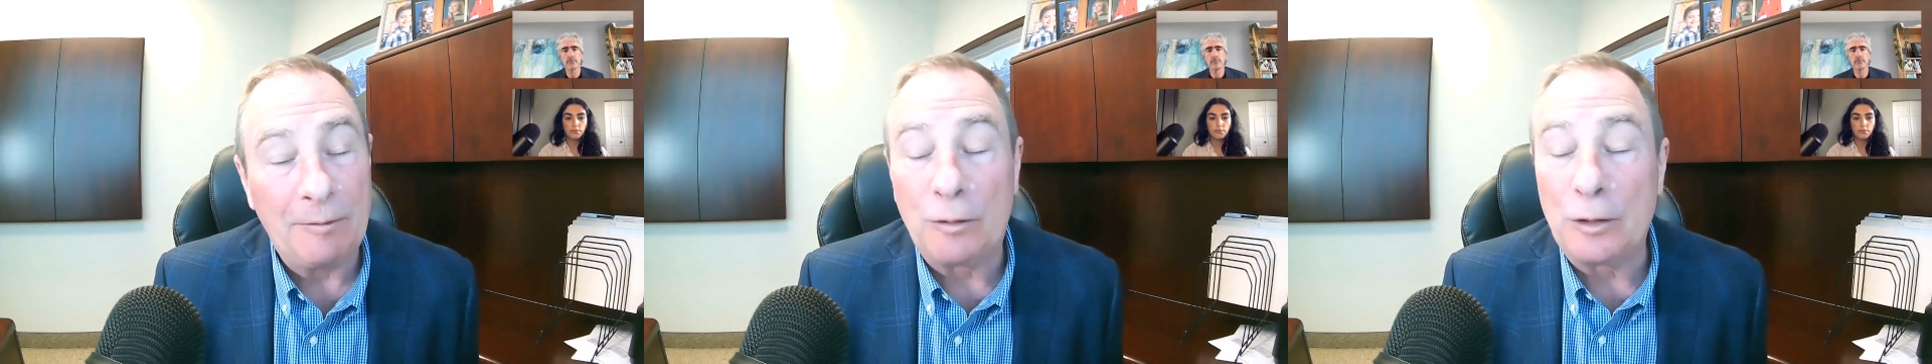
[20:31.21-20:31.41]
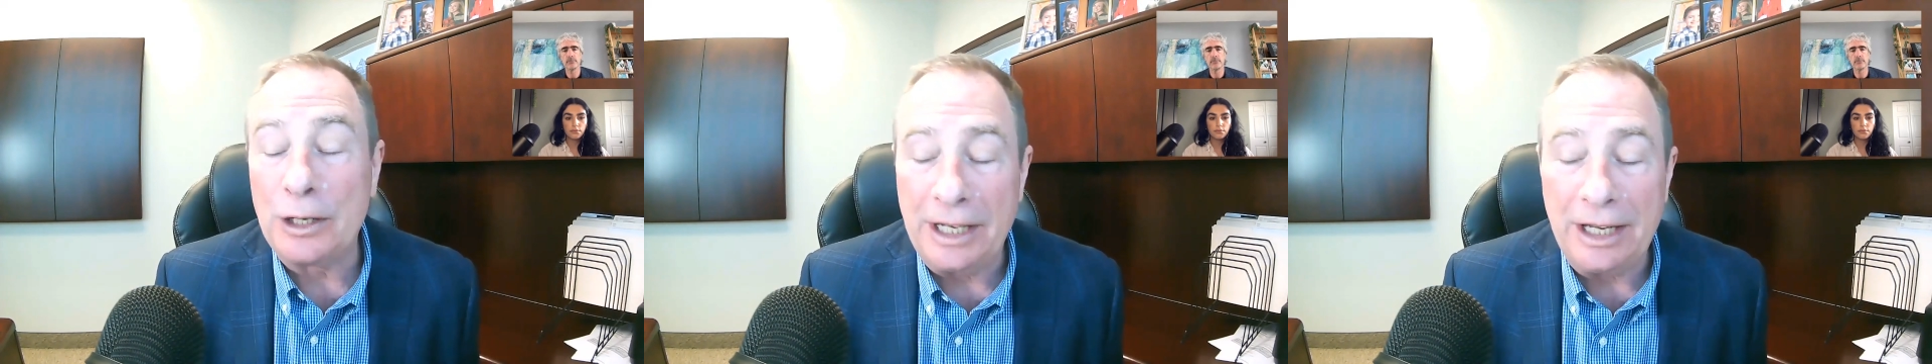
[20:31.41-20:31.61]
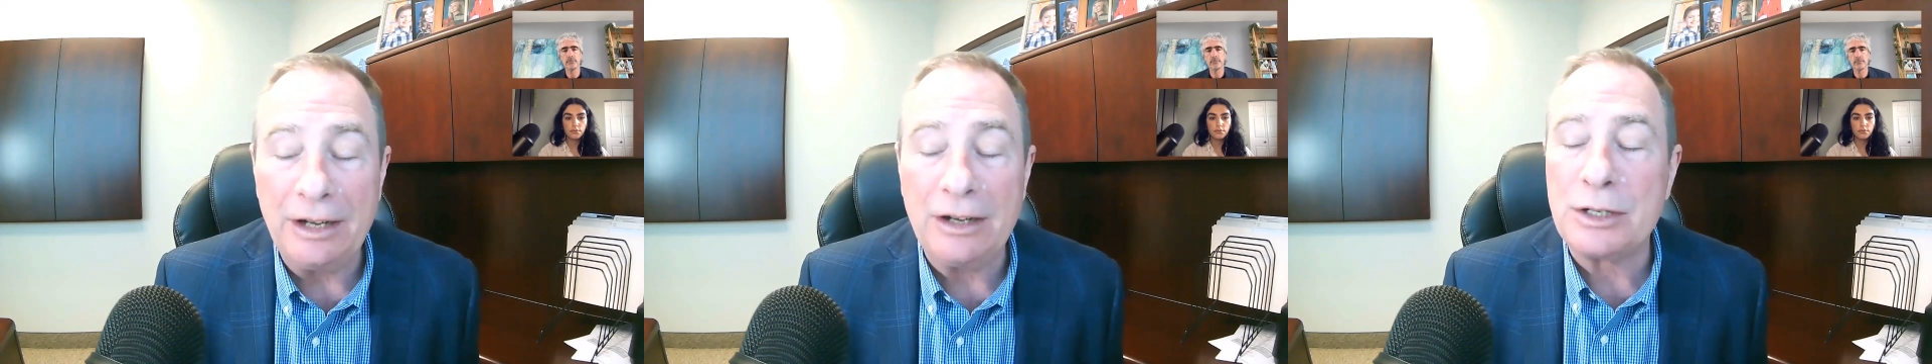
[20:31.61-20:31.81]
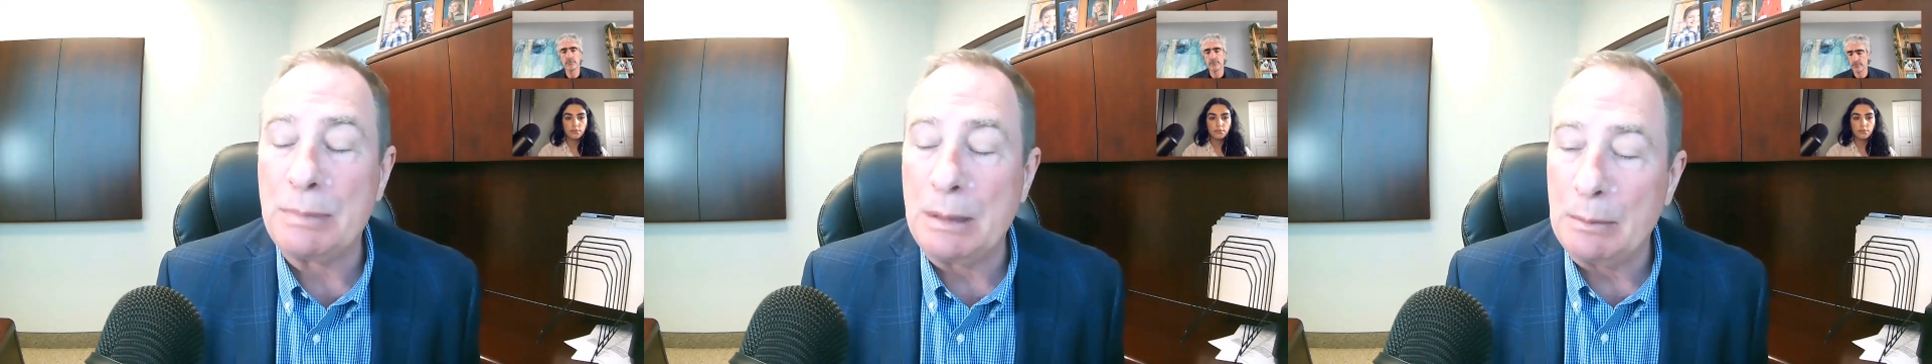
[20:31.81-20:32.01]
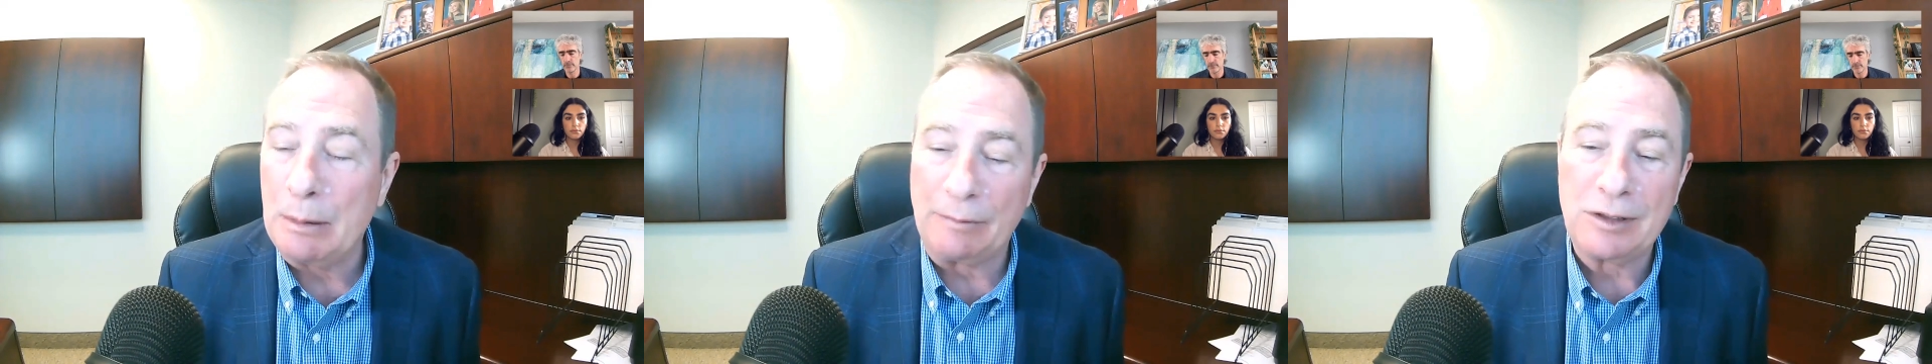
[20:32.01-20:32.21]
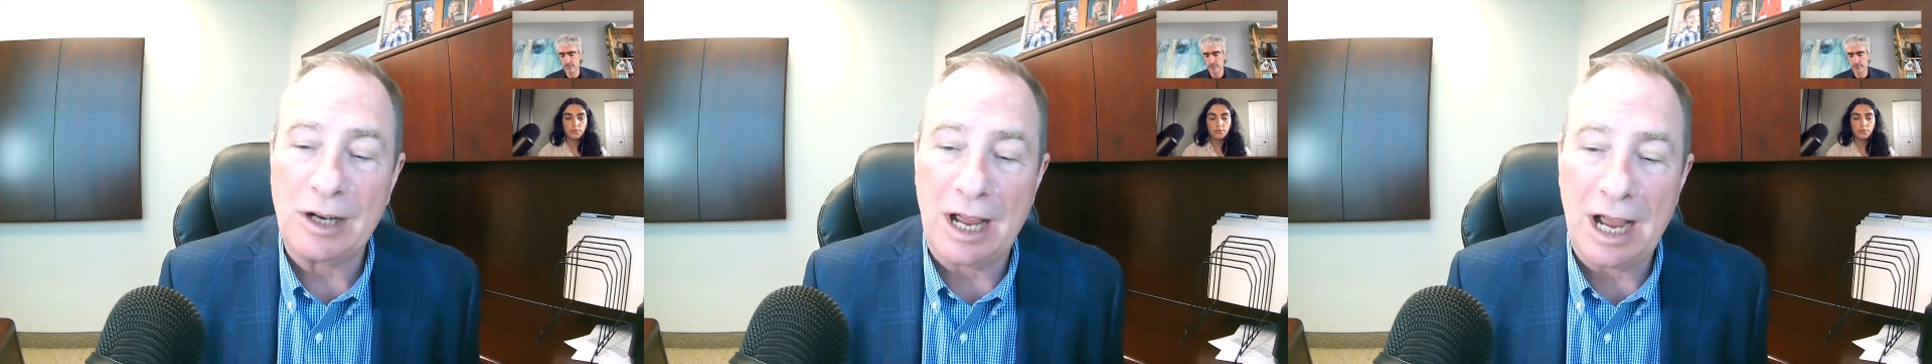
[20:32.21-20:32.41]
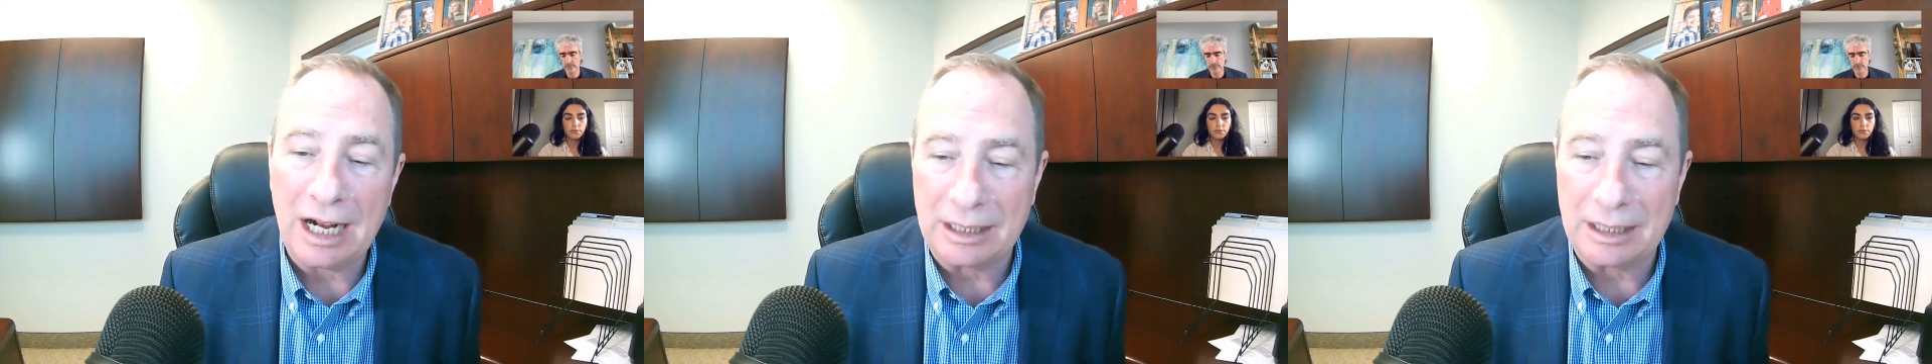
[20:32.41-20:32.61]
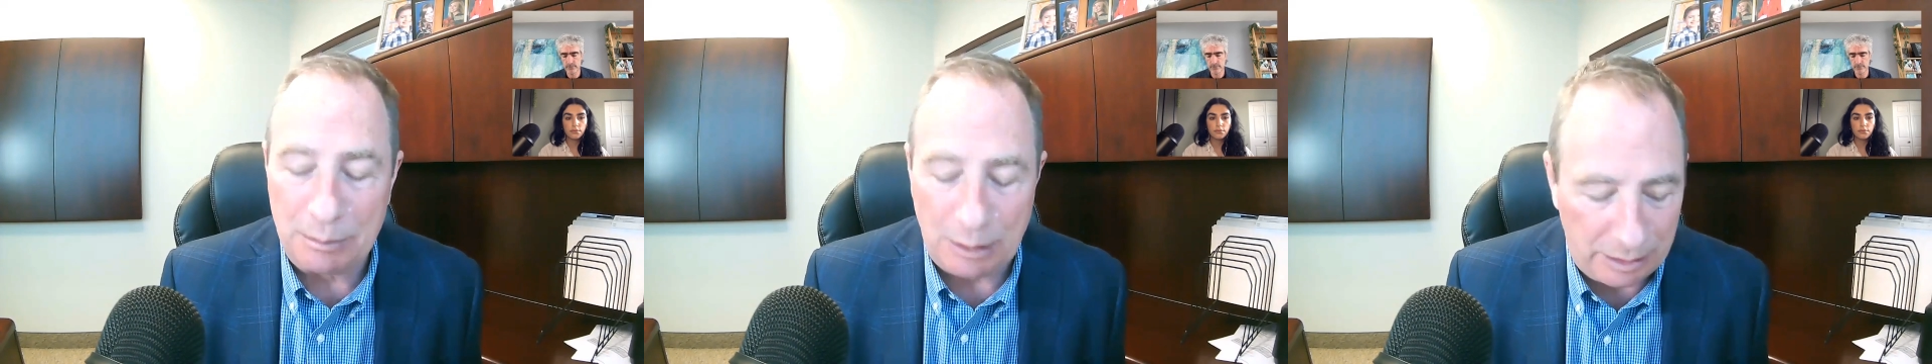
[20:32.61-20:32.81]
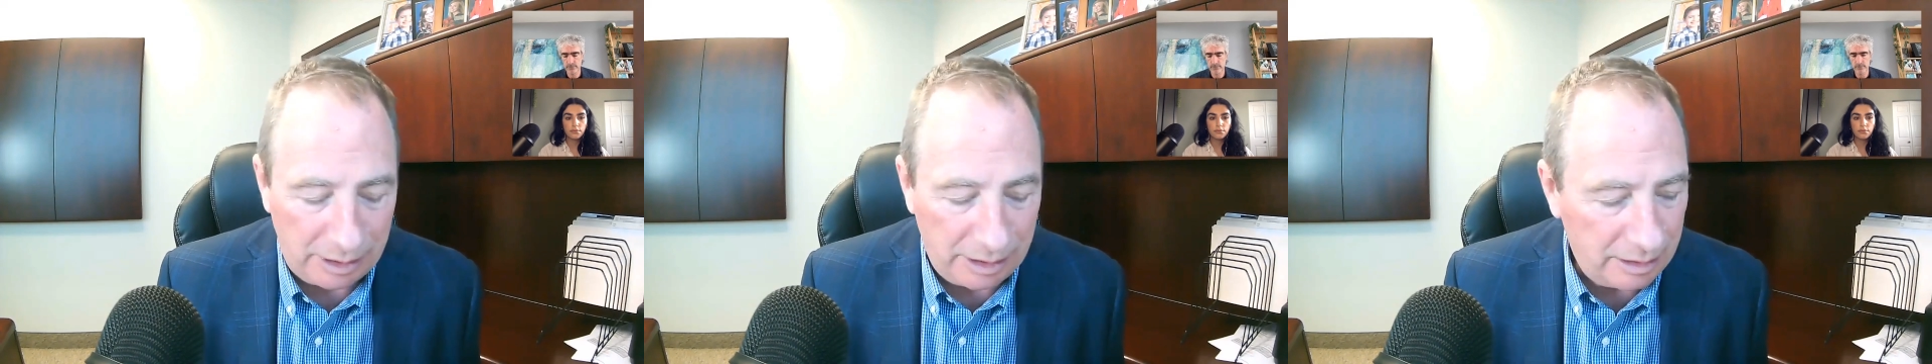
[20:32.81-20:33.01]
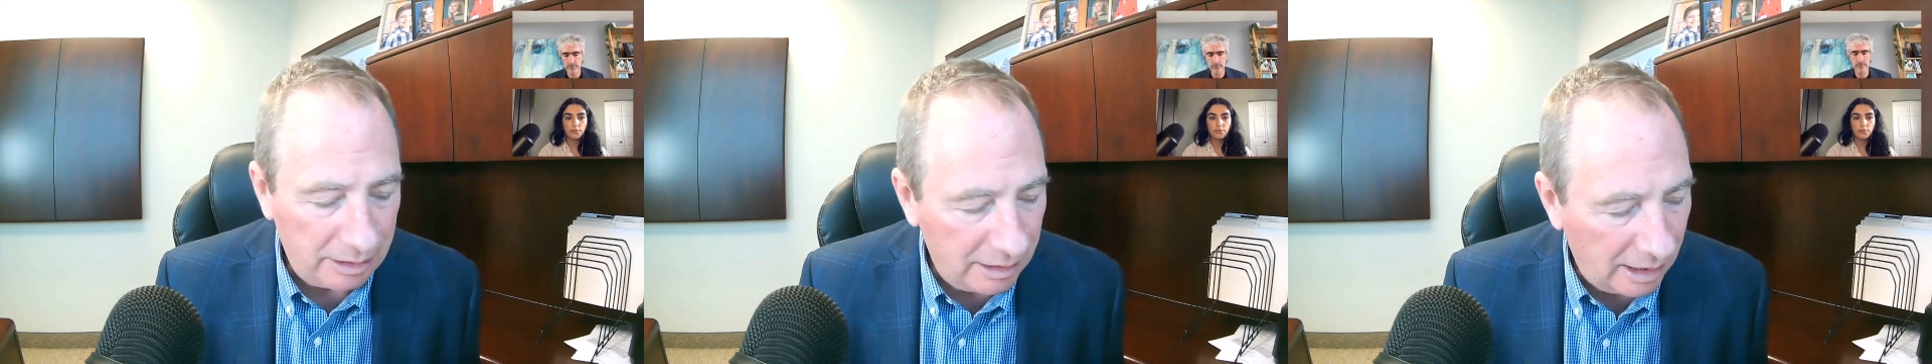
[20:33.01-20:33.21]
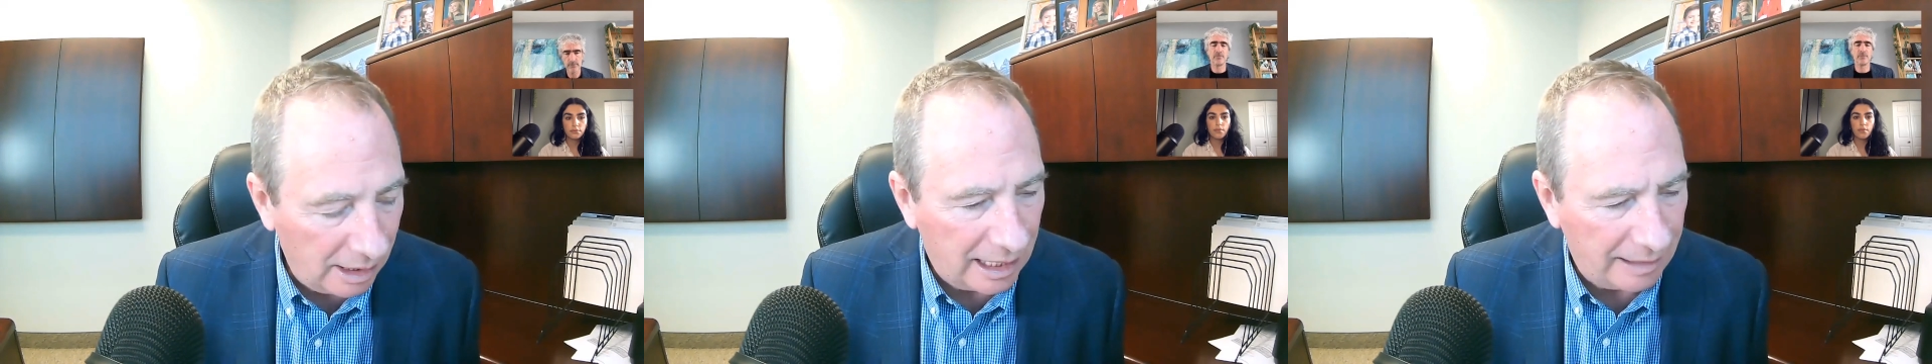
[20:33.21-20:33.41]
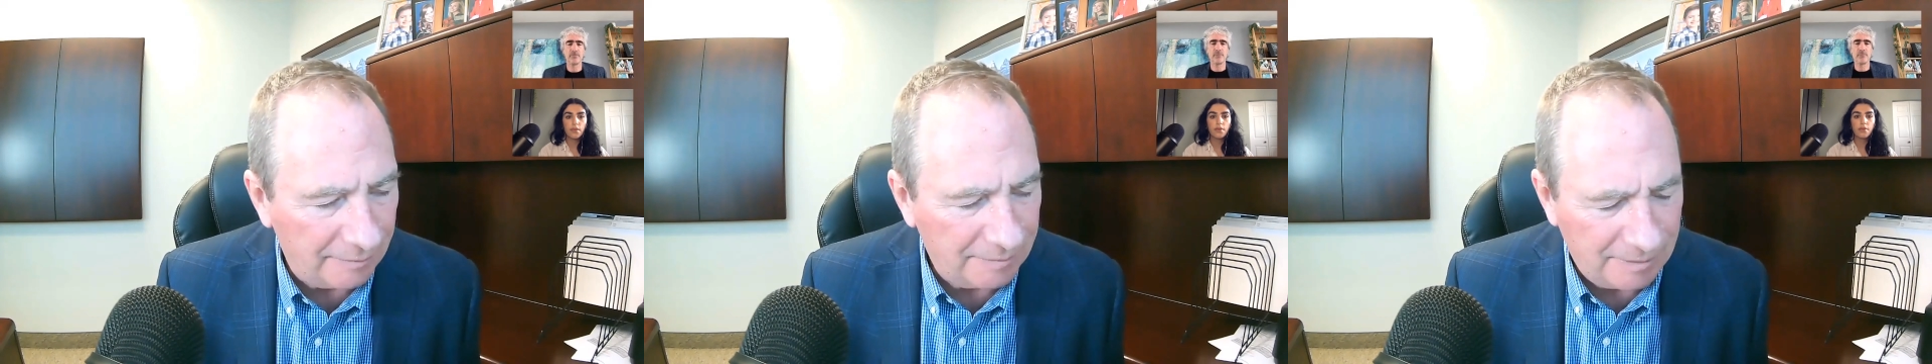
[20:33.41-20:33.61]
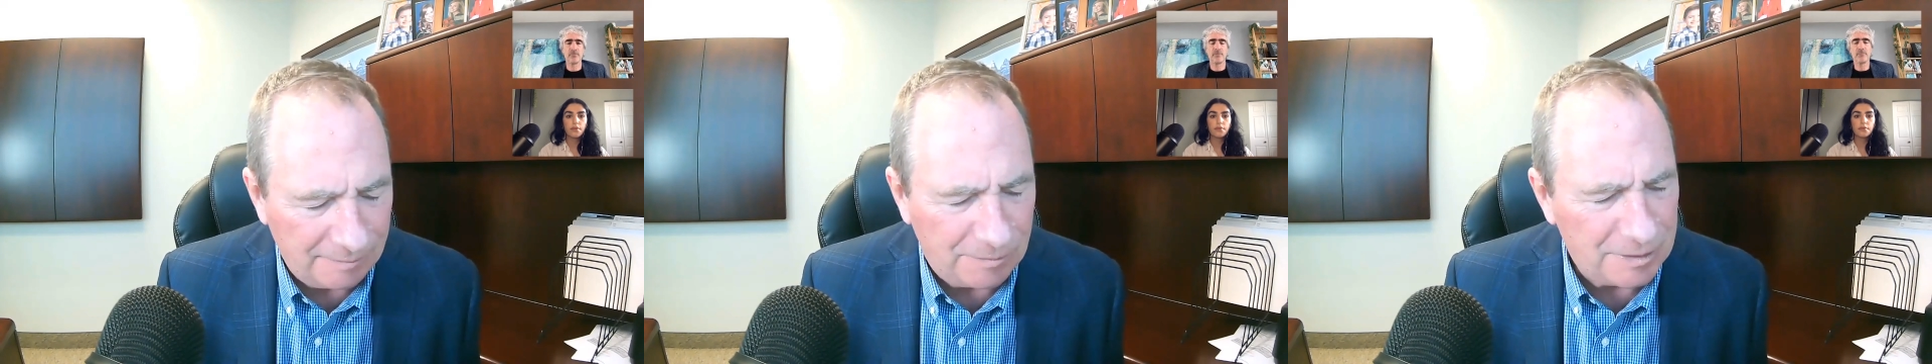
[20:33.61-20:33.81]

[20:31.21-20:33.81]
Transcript: for years people have talked about it, and I,